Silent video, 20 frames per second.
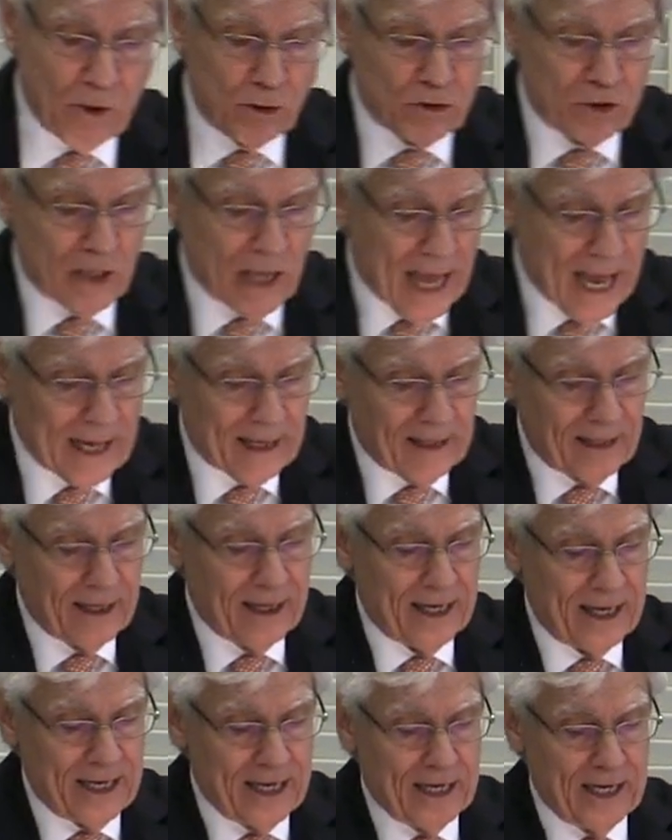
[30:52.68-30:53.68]
most
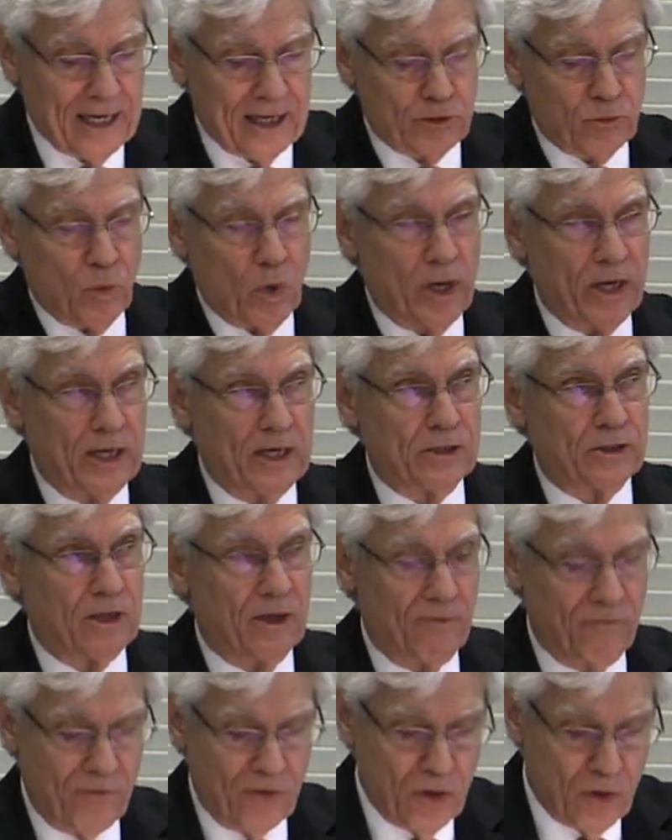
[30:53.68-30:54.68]
likely is what is
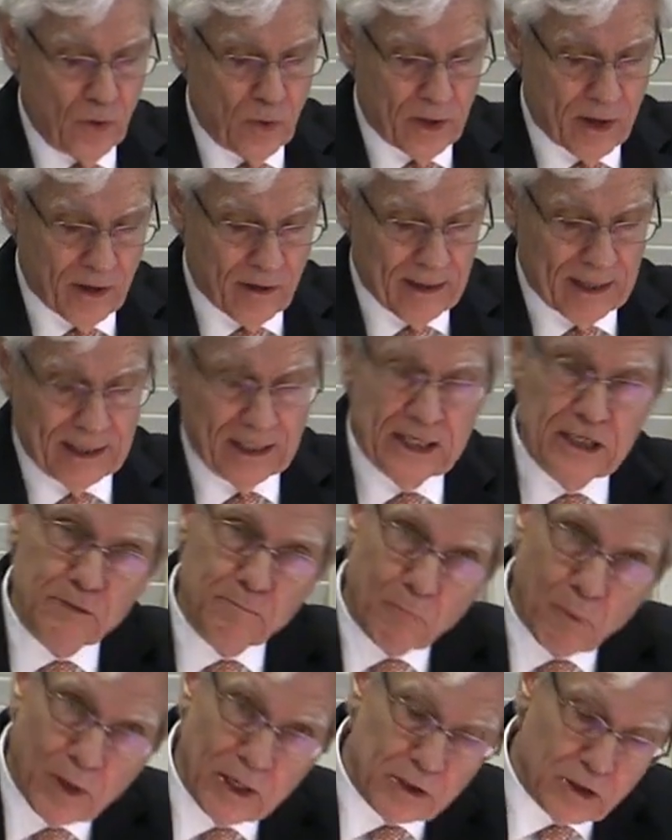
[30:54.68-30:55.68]
in view here, at
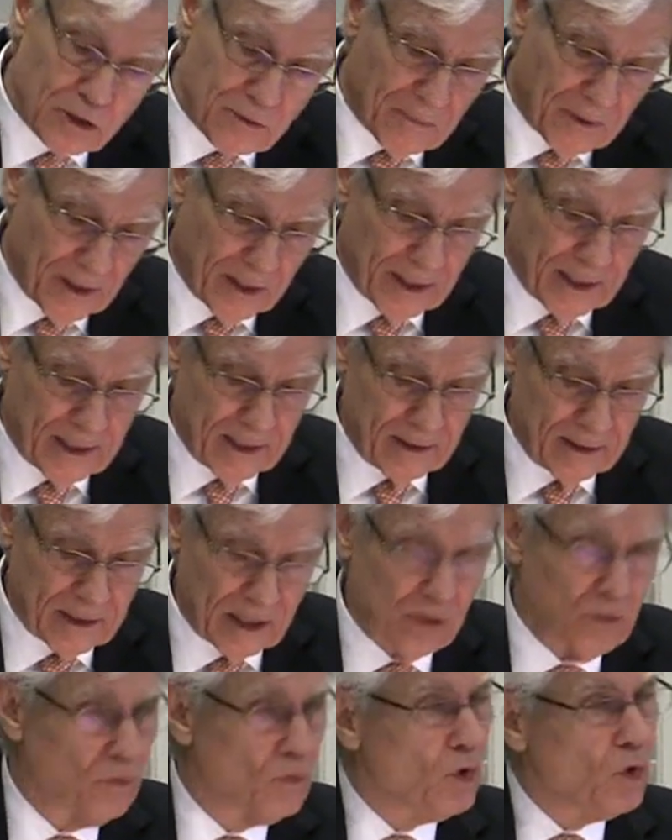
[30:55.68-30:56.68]
least principally.
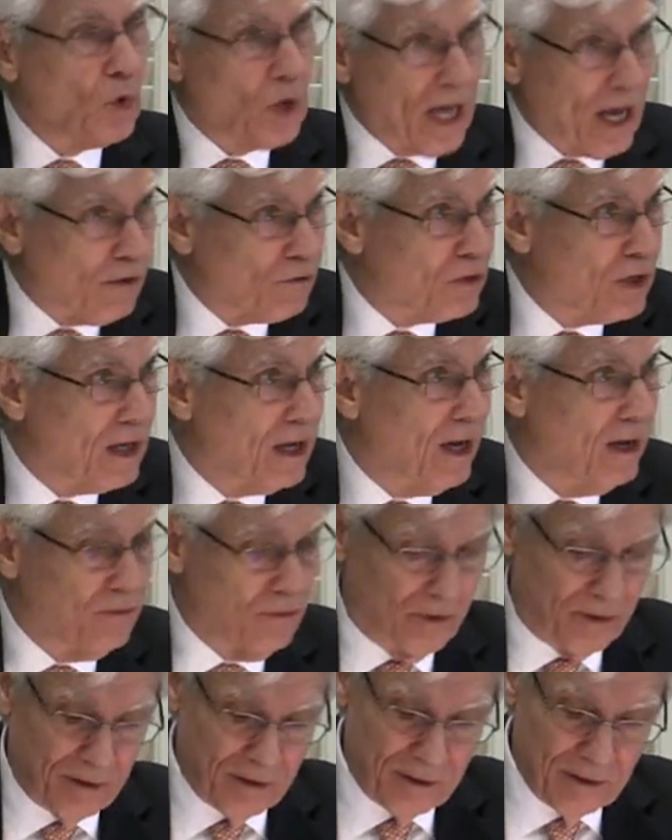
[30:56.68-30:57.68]
Doesn't rule out the
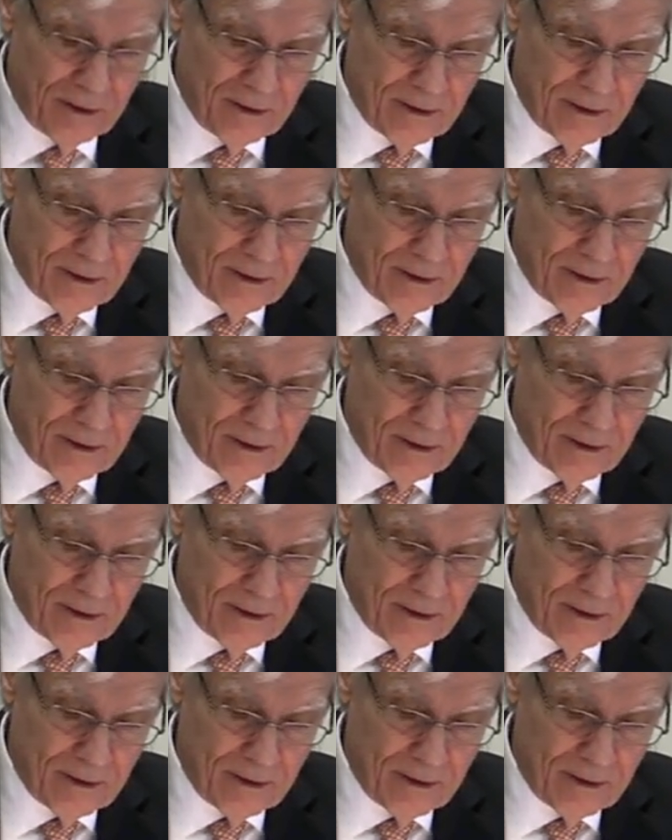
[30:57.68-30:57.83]
other,